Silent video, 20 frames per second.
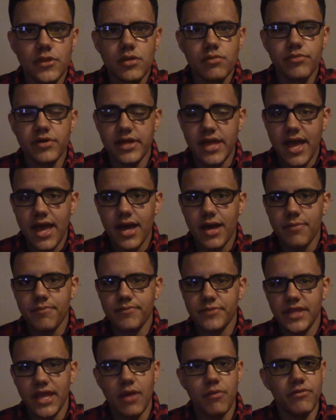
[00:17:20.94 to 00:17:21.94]
But yeah,
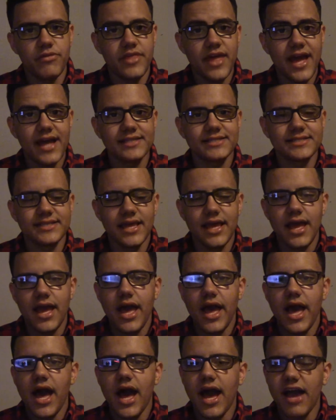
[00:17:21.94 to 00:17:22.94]
and with that,
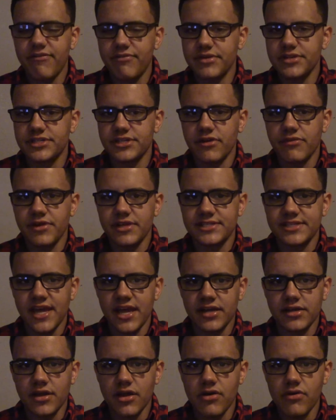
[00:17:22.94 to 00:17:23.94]
I've been
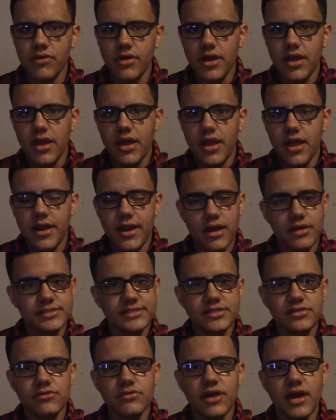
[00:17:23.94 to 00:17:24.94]
JeremyTechno, and I'll
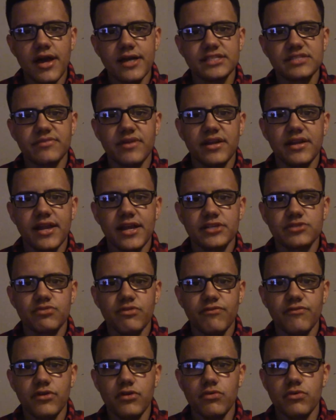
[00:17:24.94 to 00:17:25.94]
see you guys in my next
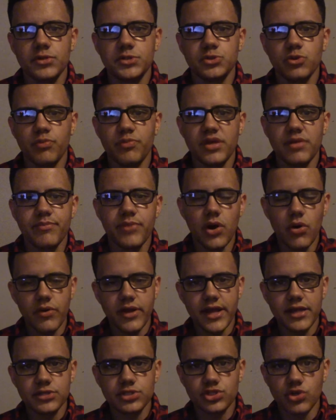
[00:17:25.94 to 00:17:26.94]
review, which will be
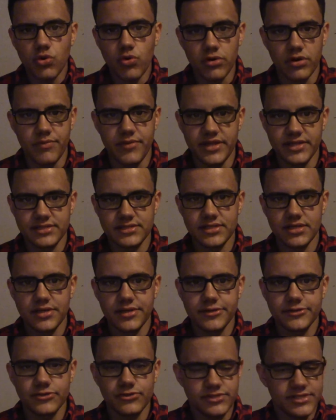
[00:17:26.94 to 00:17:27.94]
Pokken Tournament.
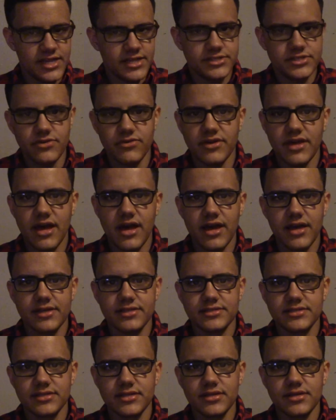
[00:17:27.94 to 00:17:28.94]
So stay tuned,
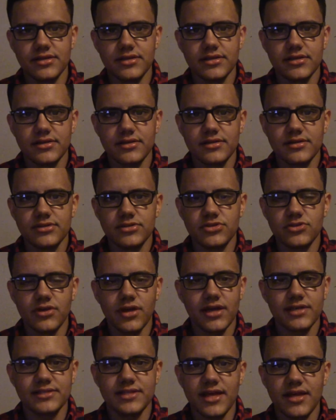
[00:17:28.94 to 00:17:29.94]
guys. See you
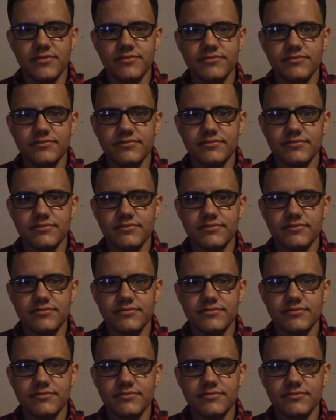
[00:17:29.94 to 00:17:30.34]
guys then.